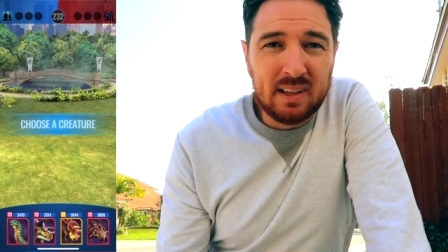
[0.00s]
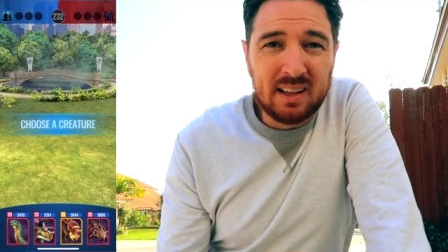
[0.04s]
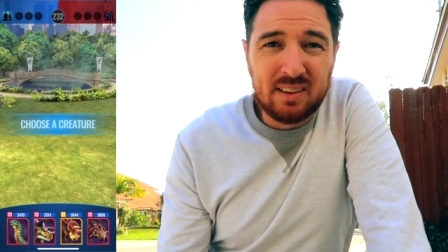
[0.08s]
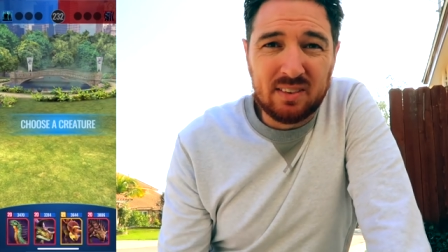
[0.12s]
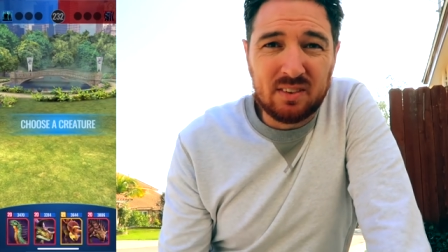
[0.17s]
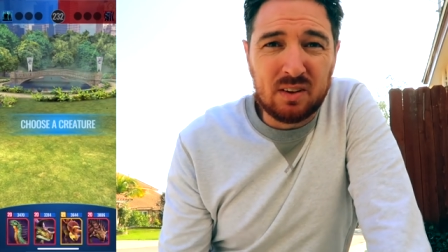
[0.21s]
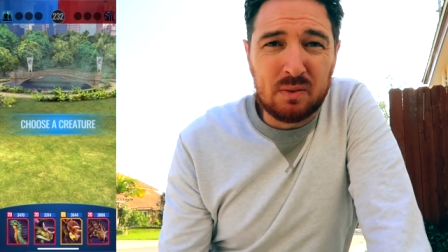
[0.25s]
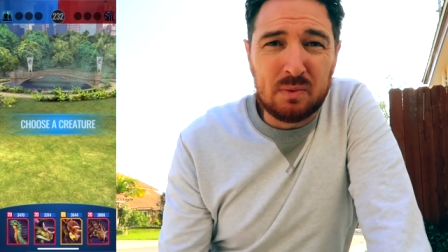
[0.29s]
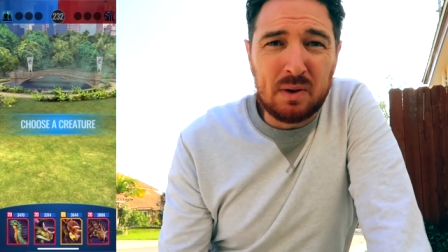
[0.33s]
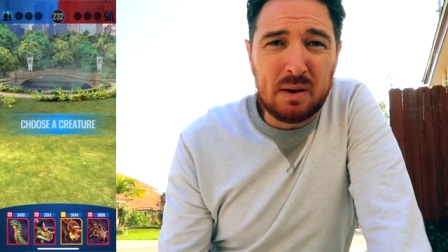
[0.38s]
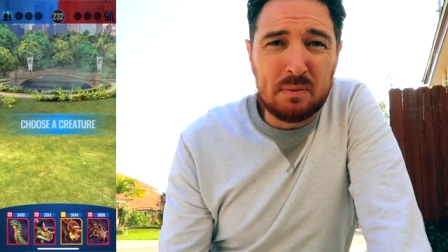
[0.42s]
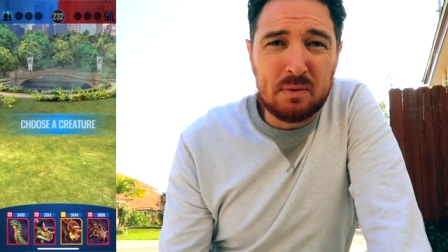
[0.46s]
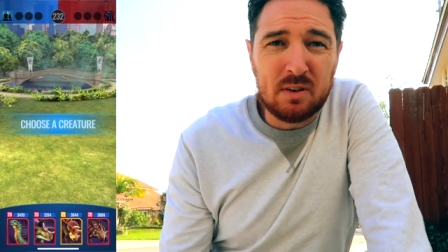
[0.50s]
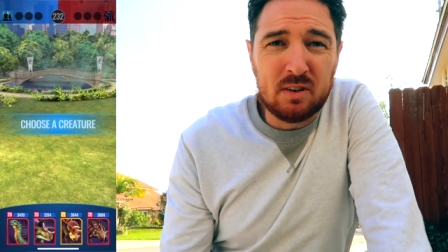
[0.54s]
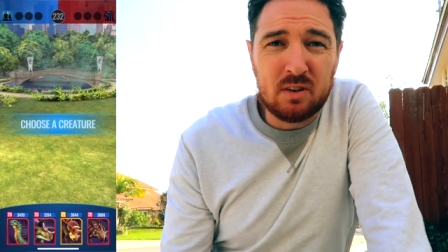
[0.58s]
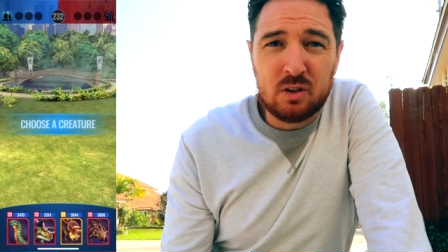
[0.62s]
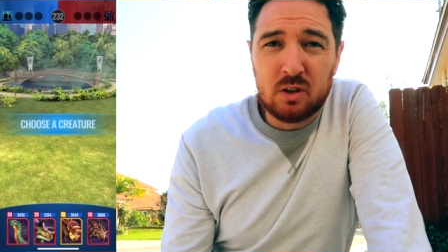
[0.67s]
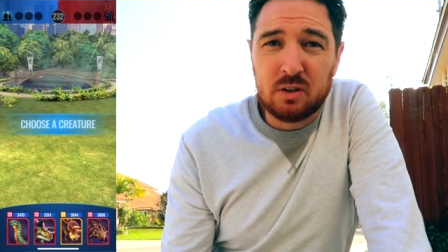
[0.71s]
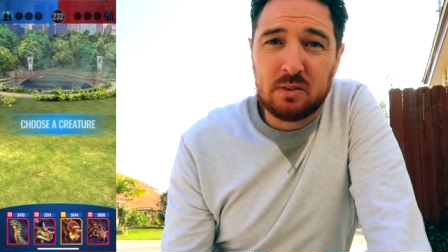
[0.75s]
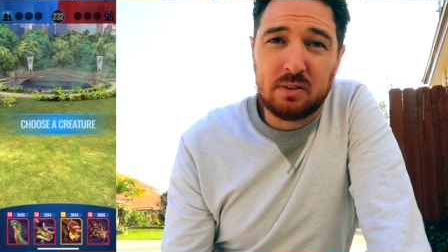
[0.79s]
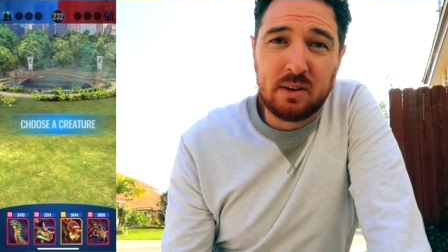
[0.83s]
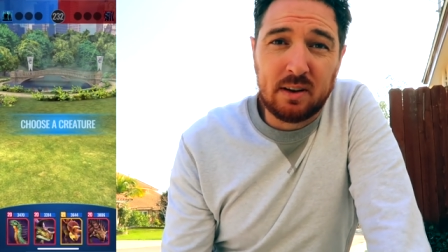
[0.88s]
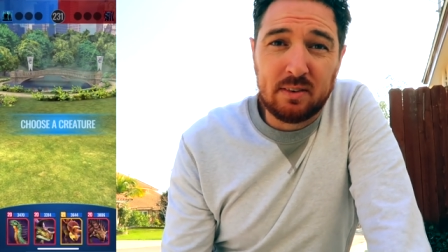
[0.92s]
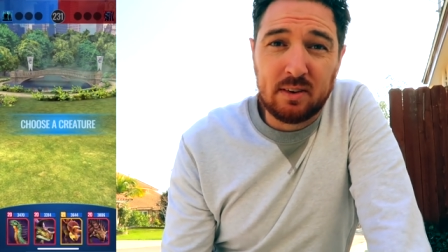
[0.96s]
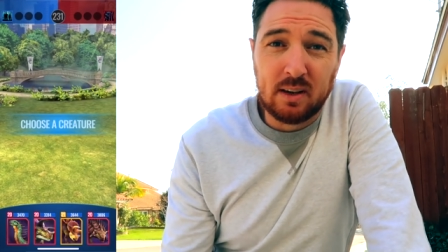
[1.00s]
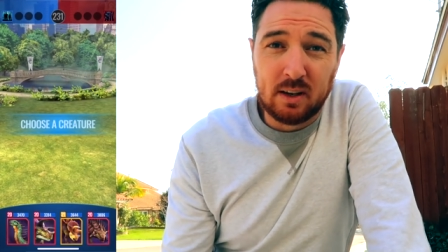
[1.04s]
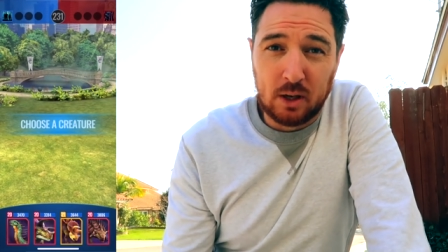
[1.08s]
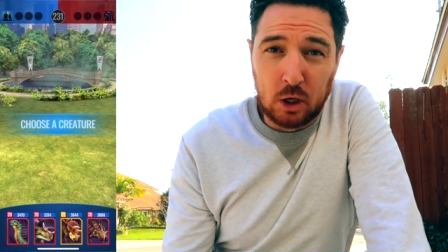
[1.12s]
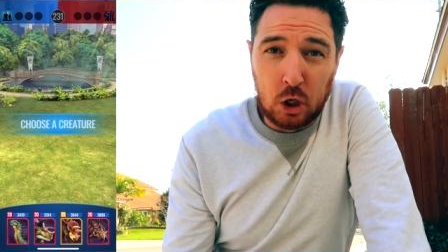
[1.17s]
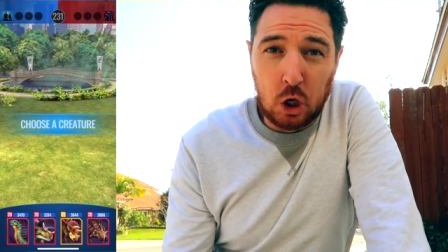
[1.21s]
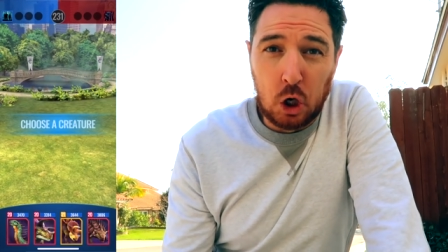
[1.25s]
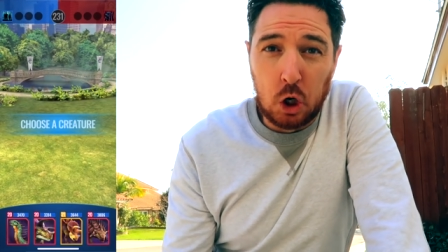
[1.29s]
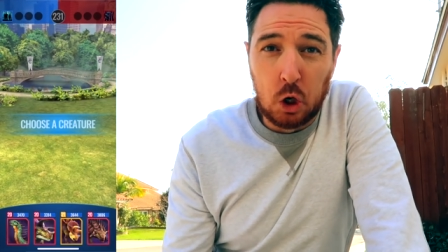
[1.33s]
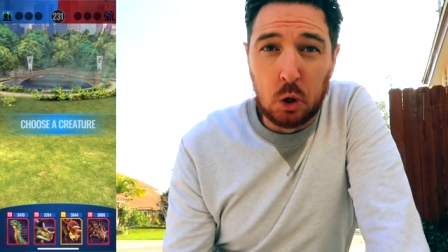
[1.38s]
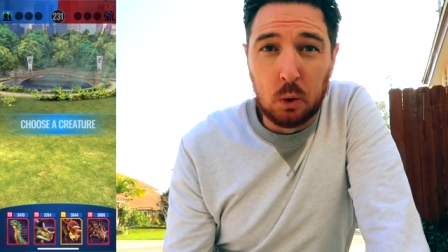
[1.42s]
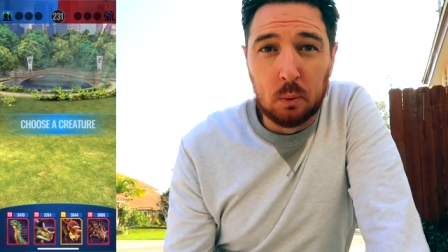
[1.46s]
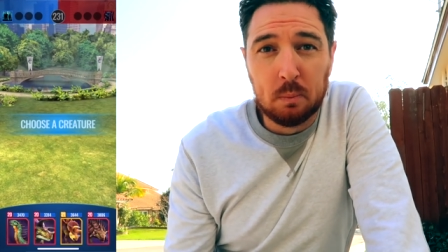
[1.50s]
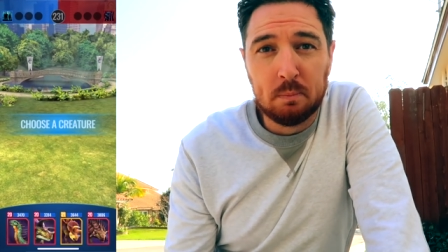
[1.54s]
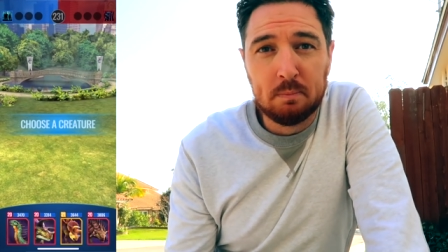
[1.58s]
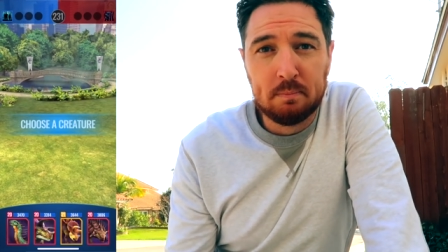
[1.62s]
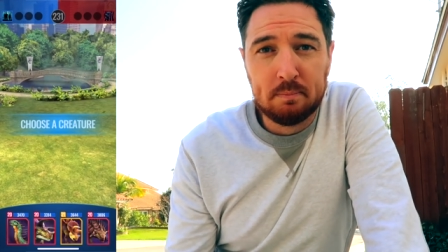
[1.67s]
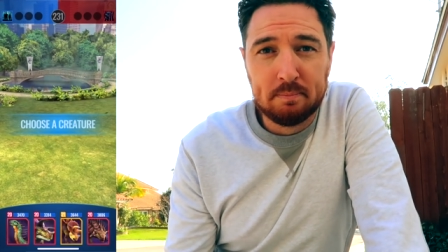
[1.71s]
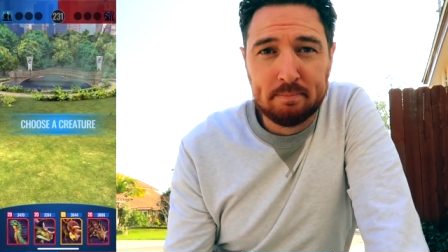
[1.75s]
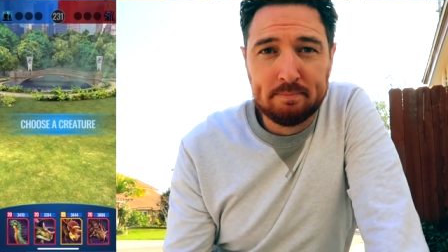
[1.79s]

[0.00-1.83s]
and sometimes it just doesn't go